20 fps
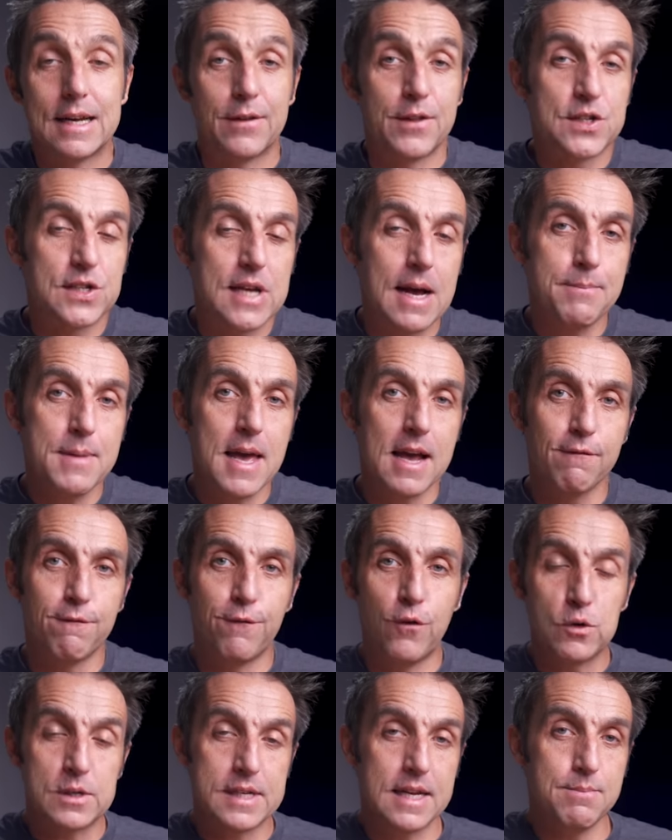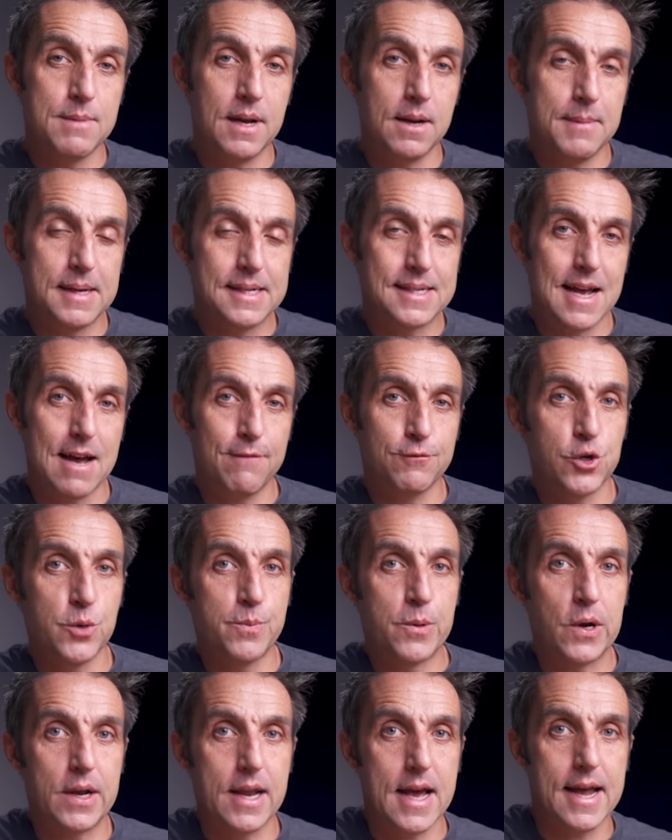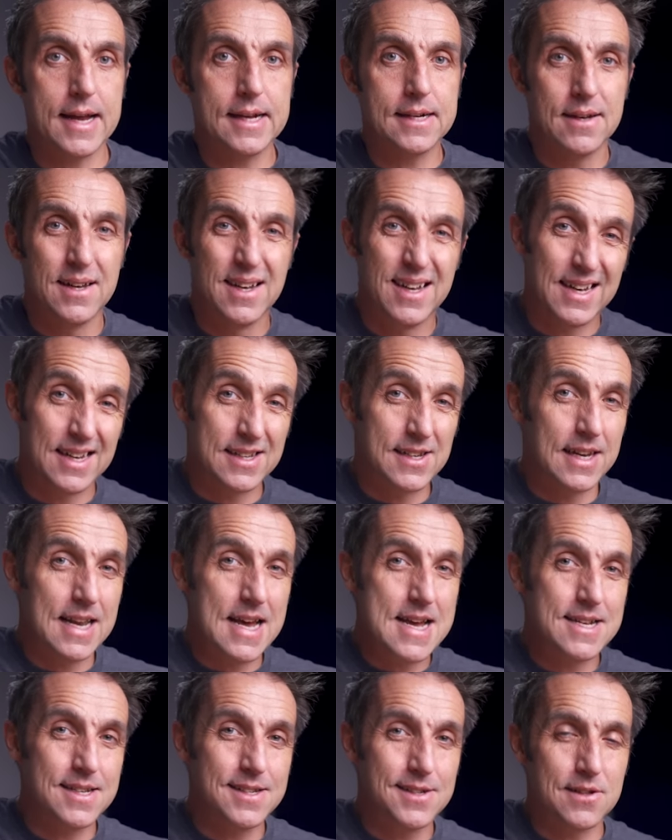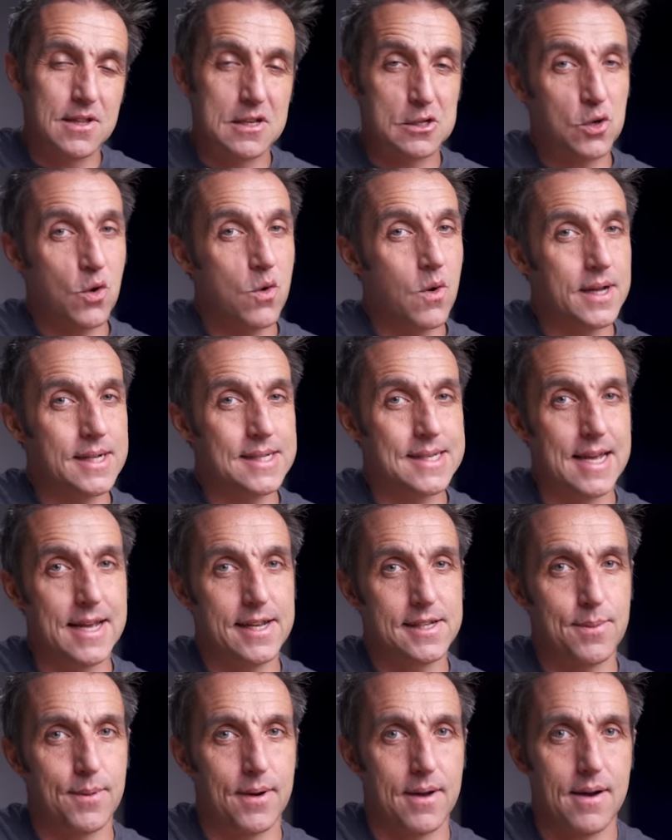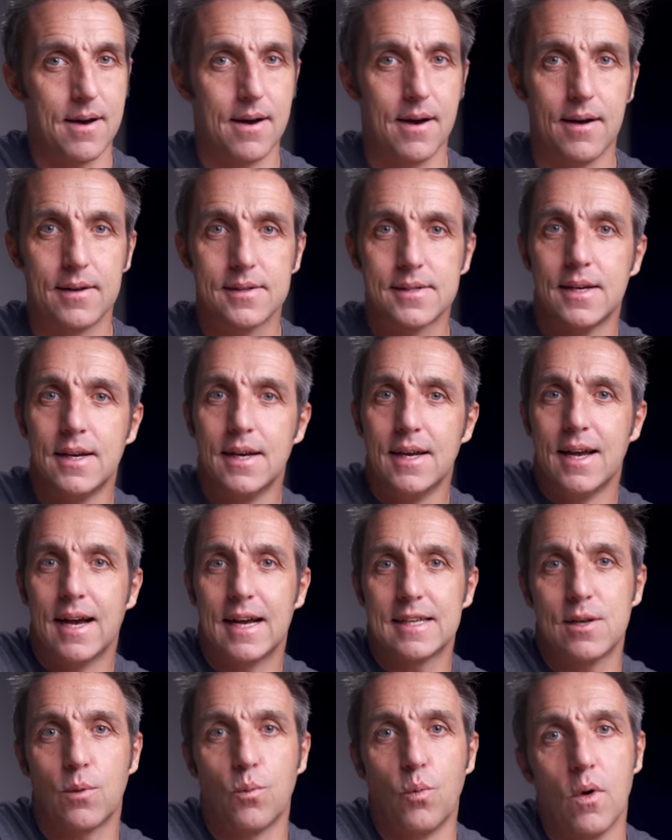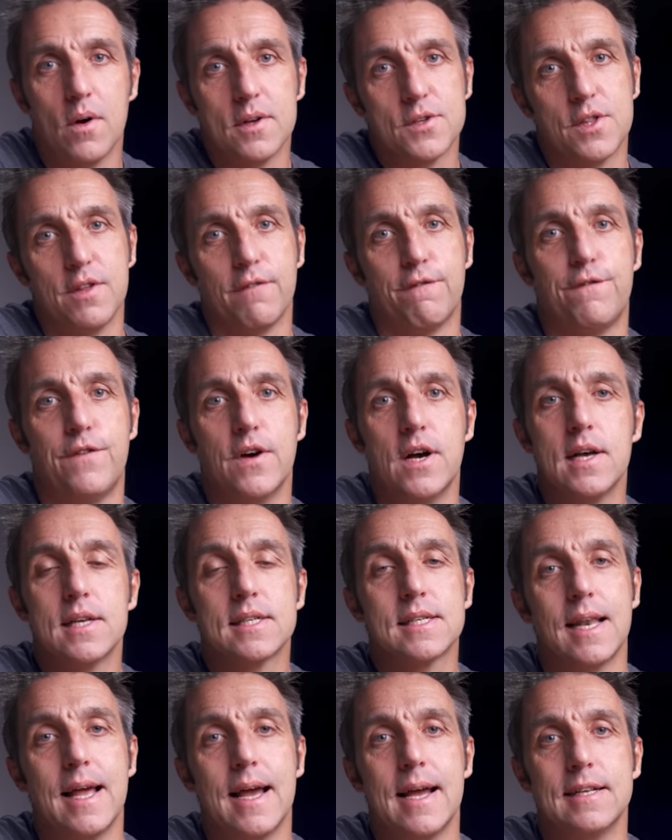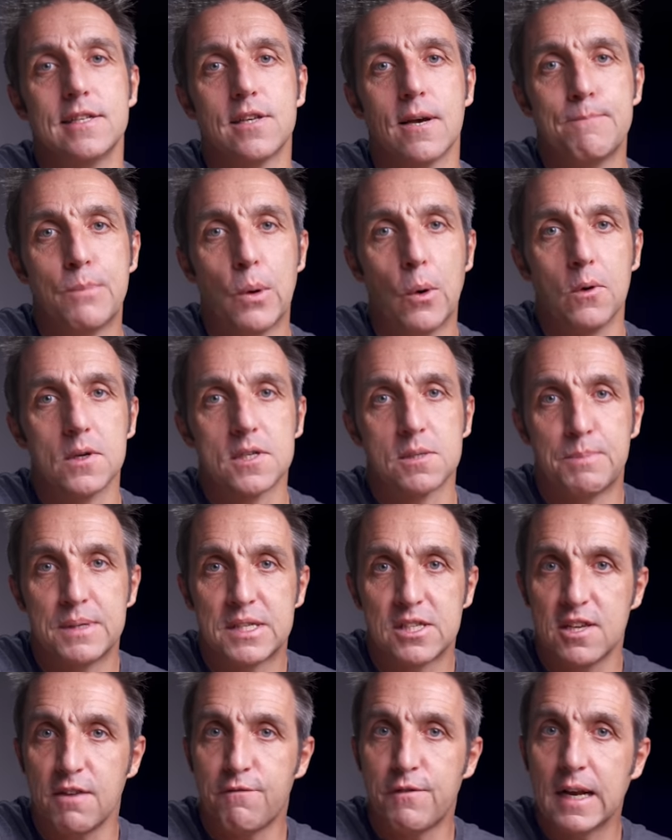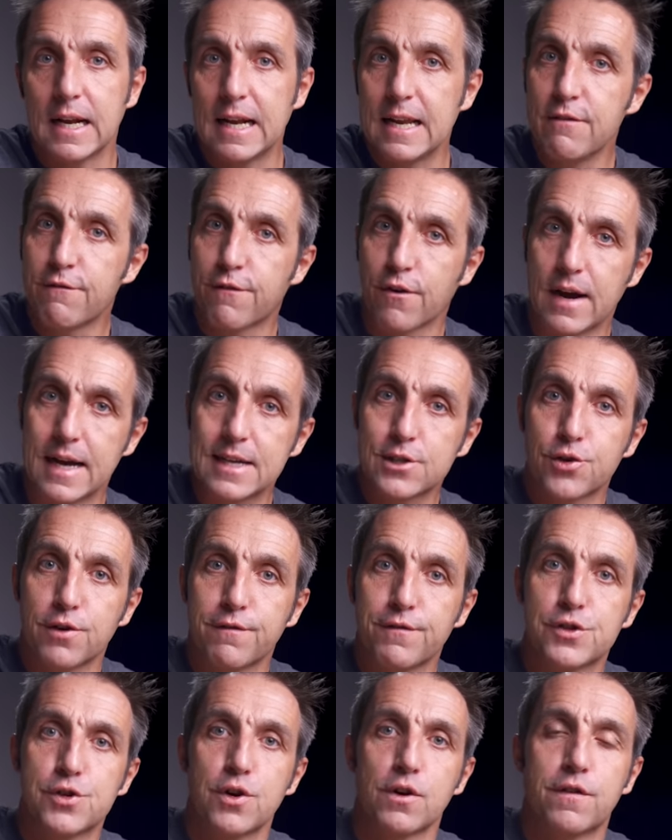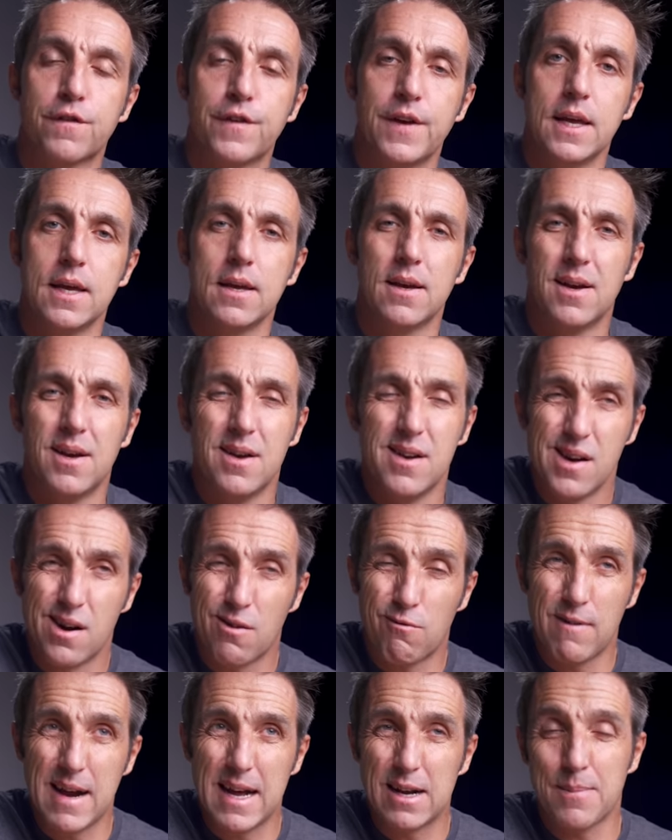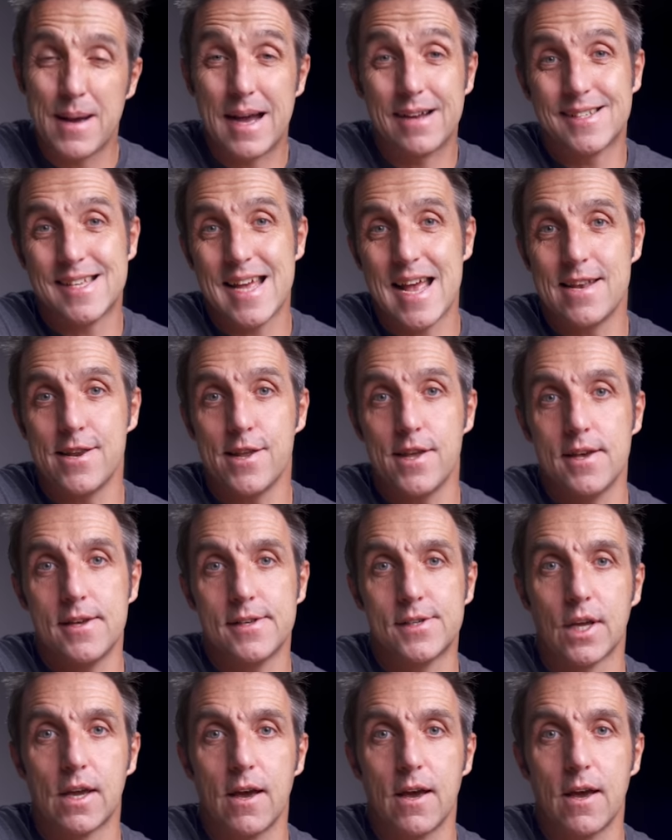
Now, the Samyang 14mm f2.8 is a lens that's quite dear to my heart, as it was the first lens I bought specifically for astrophotography around about 10 years